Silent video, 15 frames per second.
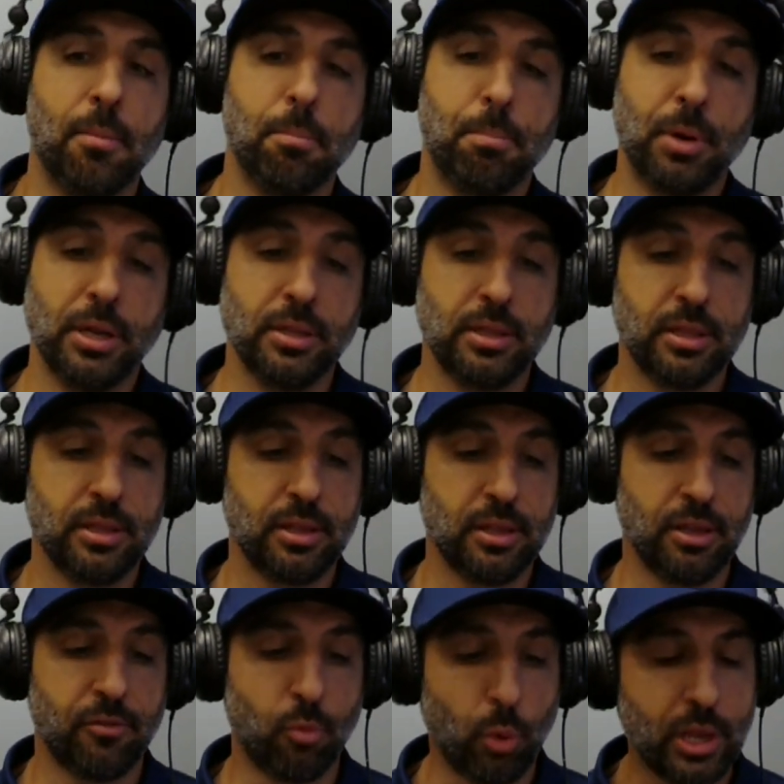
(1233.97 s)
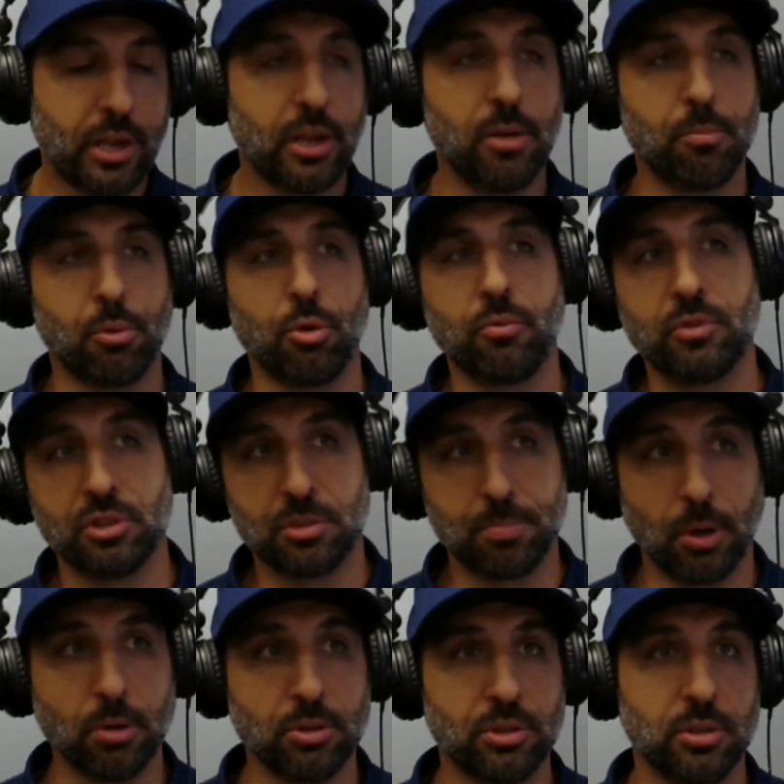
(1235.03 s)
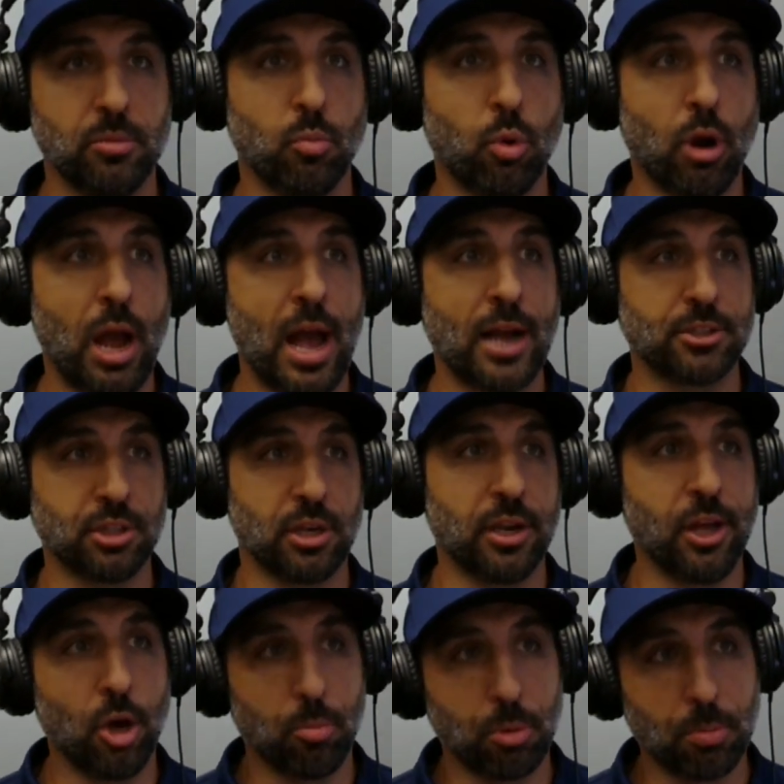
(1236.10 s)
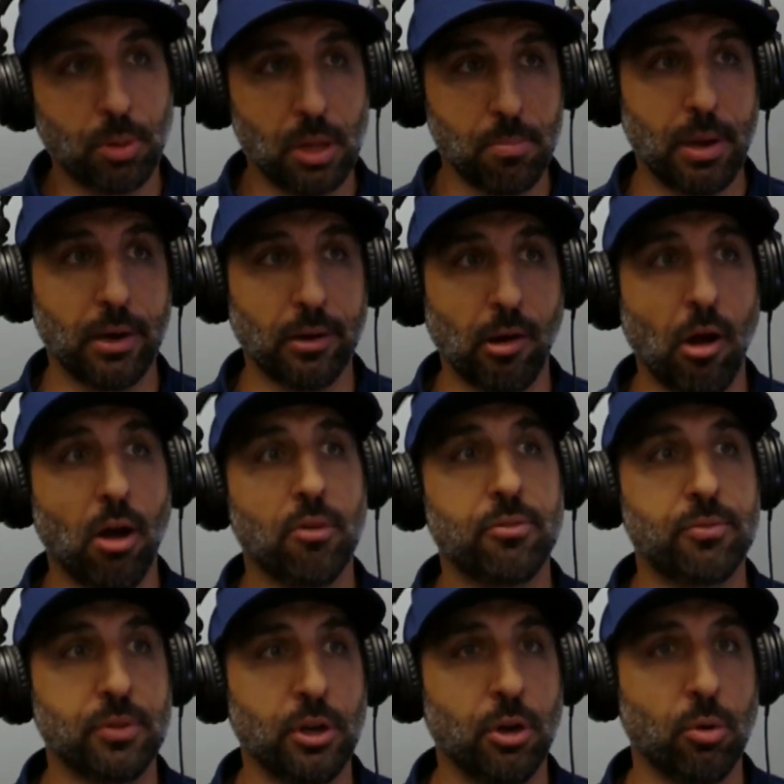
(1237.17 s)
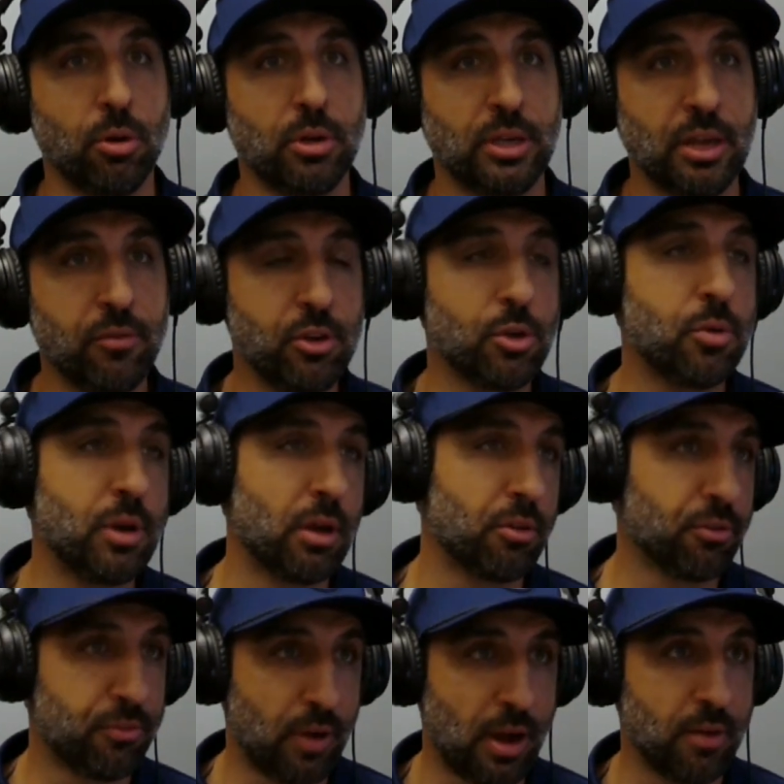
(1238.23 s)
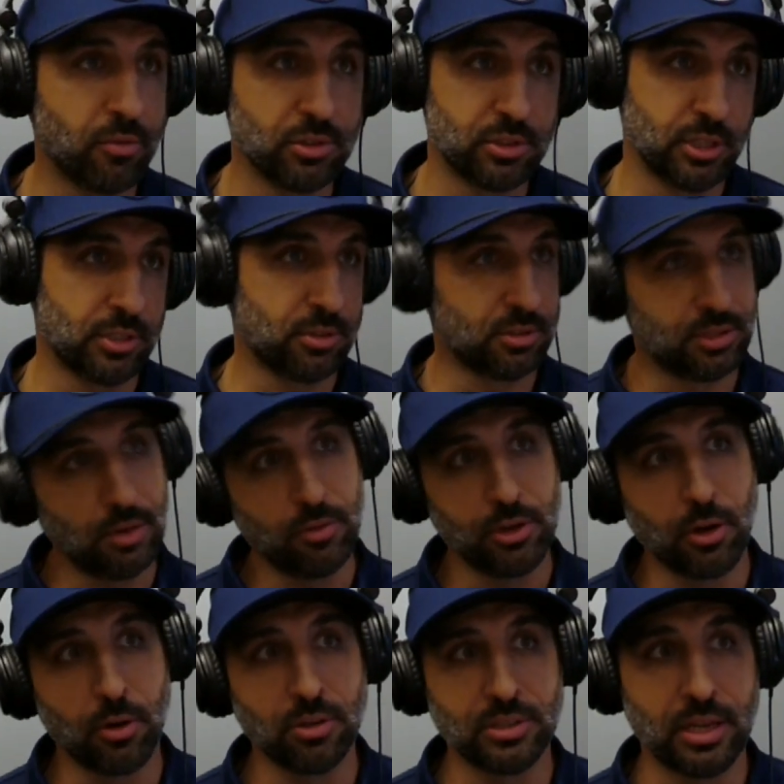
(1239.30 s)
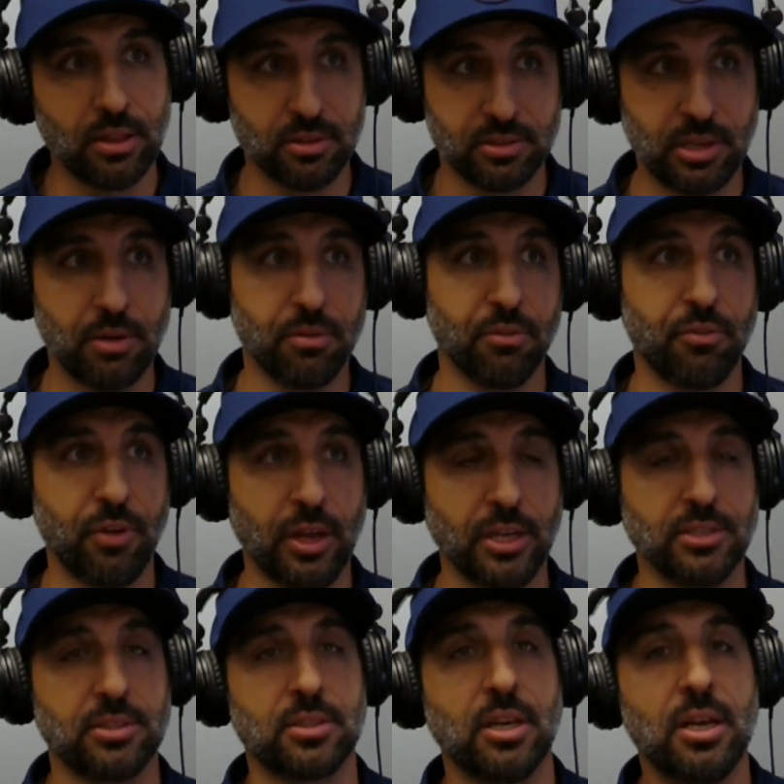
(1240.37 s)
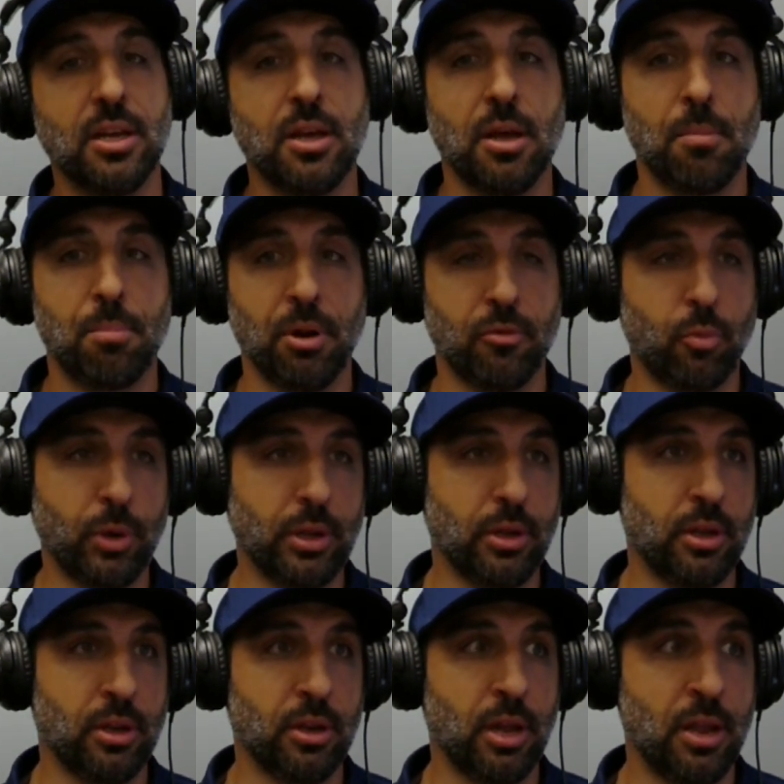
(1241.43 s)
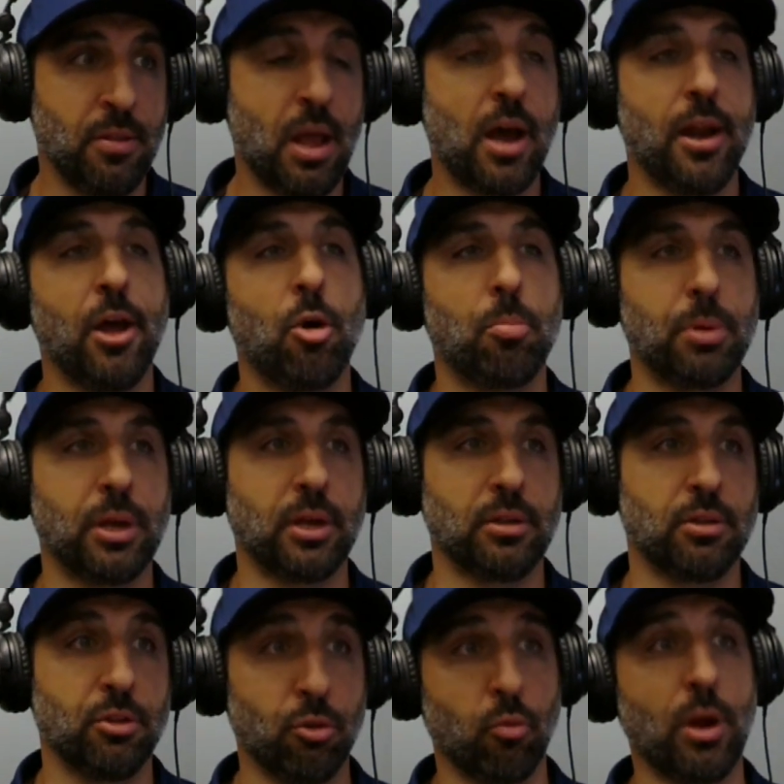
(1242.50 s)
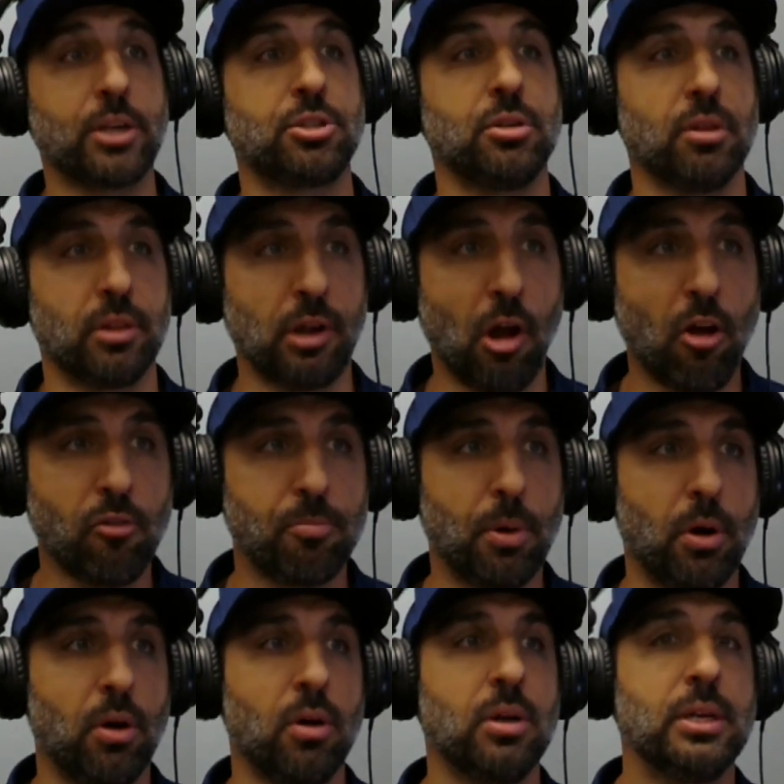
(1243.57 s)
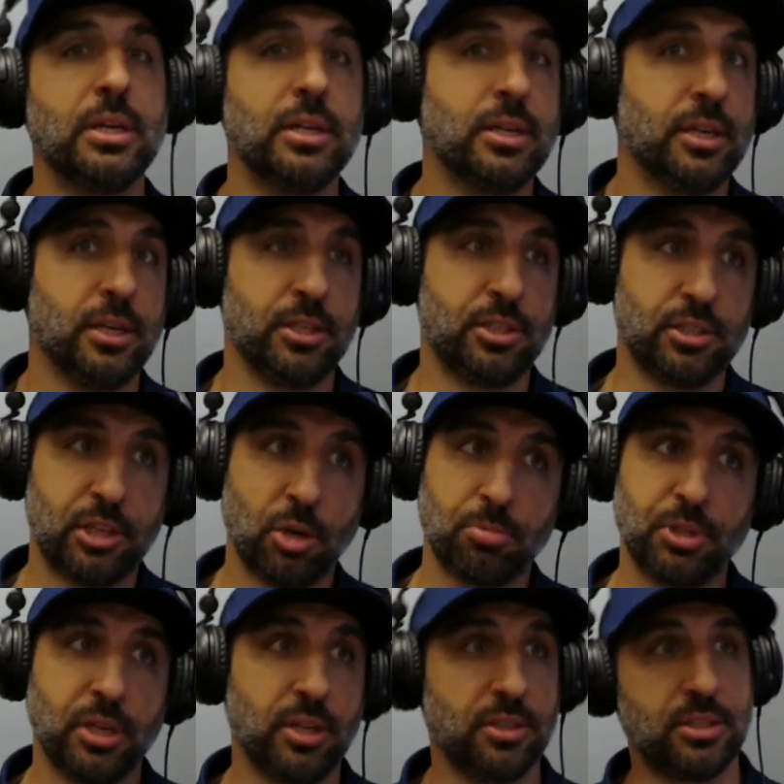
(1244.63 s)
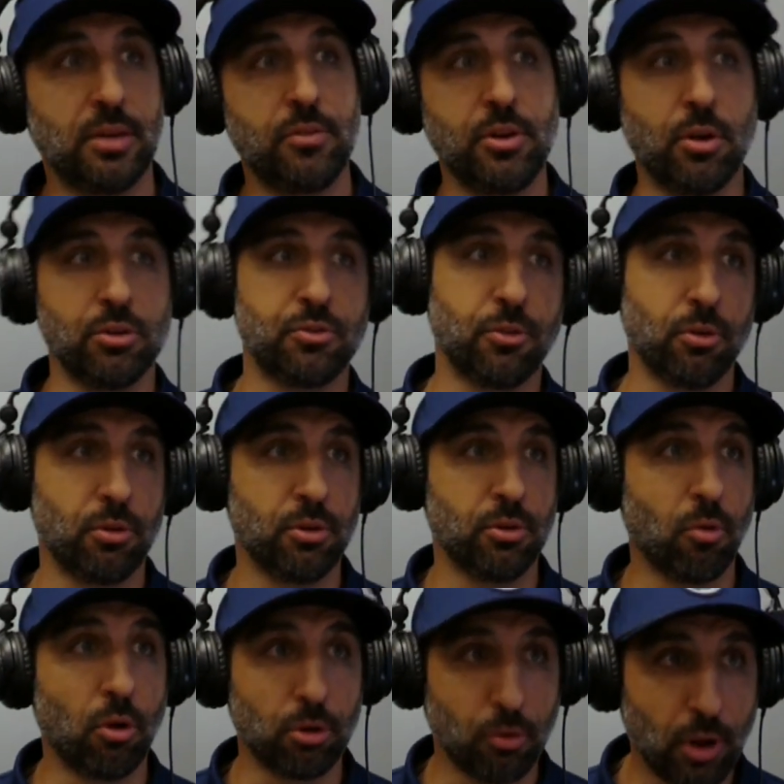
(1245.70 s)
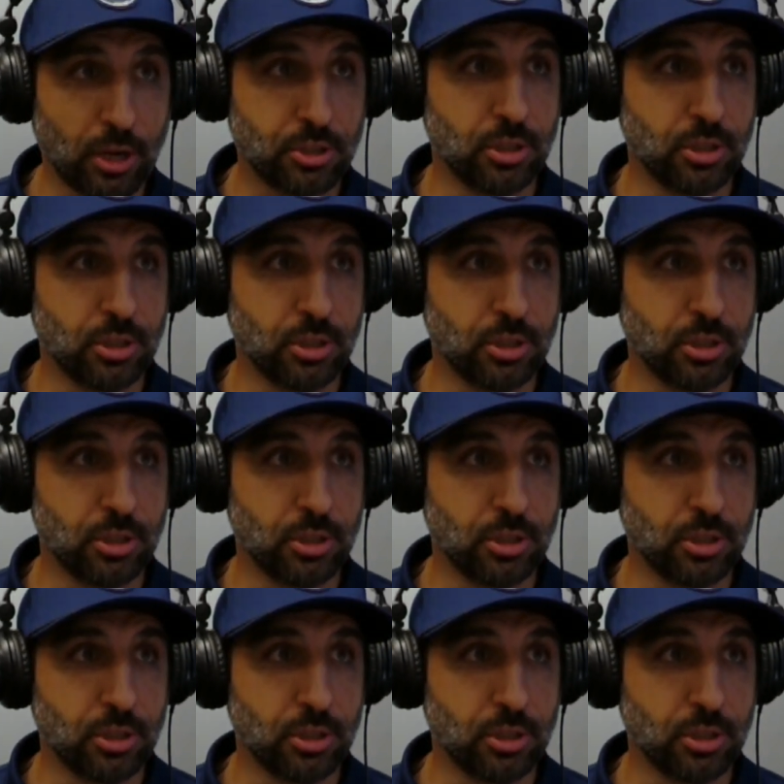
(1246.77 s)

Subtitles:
But if we can improve dispersion, we're actually going to help you play better golf. You know, giving you another 5 or 6 or 7 yards out of the center of the face, but if we and not helping the direction of the golf ball, it just helps you hit it 7 yards further in the wrong direction.